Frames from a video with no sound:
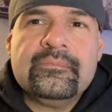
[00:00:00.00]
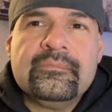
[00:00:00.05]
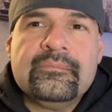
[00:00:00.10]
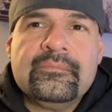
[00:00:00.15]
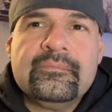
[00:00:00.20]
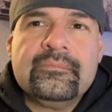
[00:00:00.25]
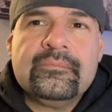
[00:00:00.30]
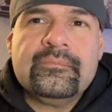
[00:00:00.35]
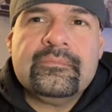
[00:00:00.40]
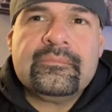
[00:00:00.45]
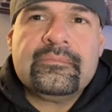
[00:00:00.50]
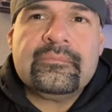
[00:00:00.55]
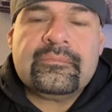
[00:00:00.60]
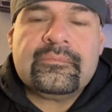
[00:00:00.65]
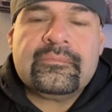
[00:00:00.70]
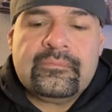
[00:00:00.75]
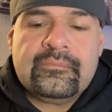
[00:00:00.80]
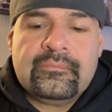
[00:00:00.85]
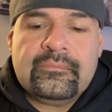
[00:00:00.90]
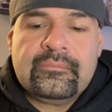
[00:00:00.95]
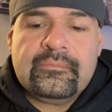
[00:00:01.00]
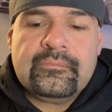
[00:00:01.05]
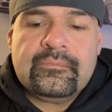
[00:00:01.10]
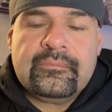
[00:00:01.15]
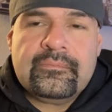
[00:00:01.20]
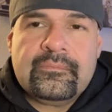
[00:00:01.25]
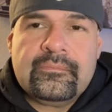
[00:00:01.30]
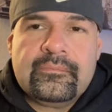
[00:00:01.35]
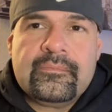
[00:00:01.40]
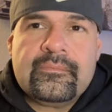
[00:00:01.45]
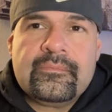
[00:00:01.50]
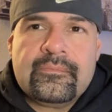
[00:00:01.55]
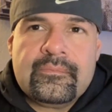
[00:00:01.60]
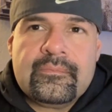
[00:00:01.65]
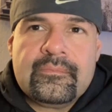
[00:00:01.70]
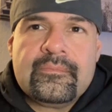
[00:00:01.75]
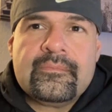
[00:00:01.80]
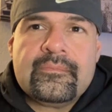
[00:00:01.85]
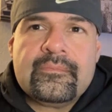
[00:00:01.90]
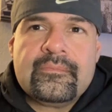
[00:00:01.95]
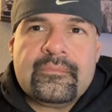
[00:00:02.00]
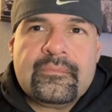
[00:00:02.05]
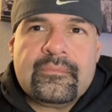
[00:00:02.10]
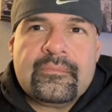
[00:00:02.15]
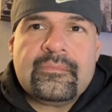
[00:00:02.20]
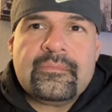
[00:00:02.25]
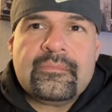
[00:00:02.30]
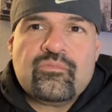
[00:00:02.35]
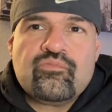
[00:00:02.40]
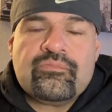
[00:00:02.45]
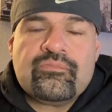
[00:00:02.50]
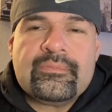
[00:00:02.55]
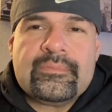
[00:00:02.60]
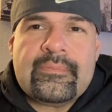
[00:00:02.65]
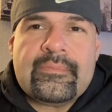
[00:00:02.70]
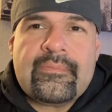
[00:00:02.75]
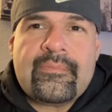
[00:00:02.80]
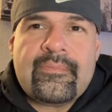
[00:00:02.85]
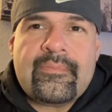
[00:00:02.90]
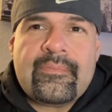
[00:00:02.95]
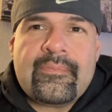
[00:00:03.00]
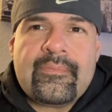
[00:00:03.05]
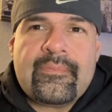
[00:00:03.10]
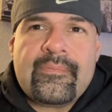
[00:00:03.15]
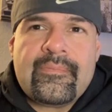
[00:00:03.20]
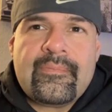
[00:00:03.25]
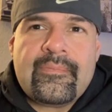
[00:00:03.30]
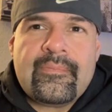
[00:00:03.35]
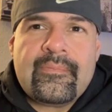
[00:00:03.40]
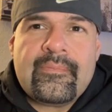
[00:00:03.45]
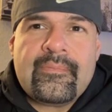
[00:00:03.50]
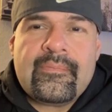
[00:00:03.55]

The person shown says nothing.